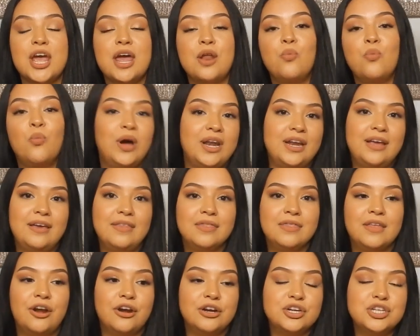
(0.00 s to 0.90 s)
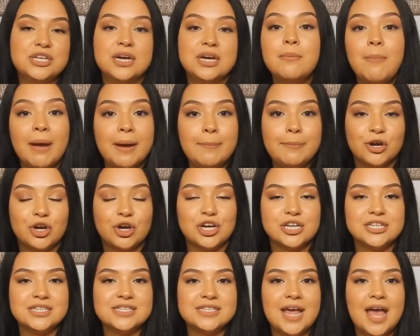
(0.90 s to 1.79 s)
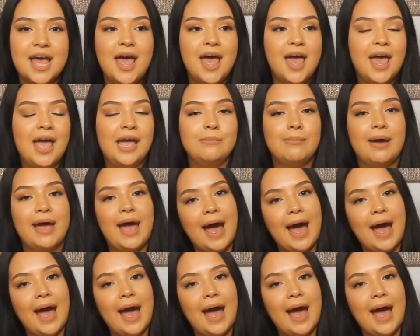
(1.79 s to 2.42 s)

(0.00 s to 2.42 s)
and went in there, took my purse, and my